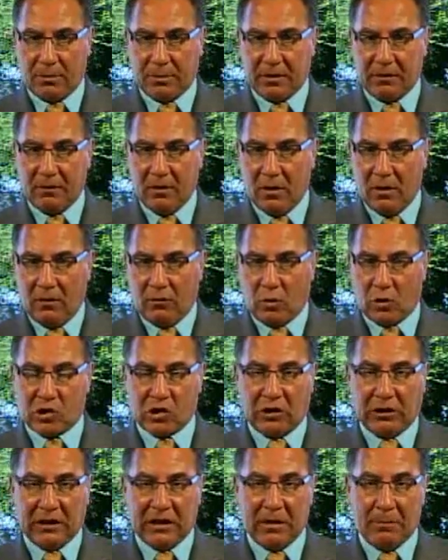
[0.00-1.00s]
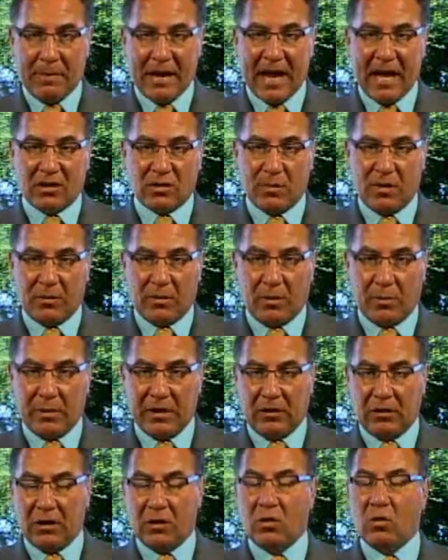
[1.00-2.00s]
but fortunately, the band's
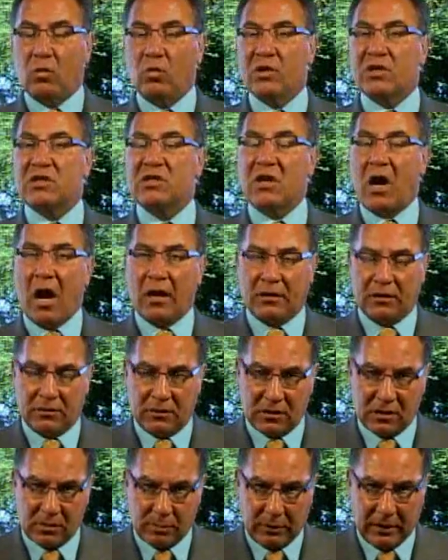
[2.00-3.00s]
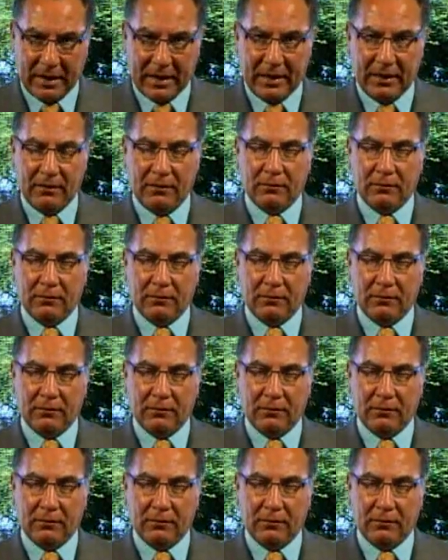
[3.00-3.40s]
memorabilia was not on display.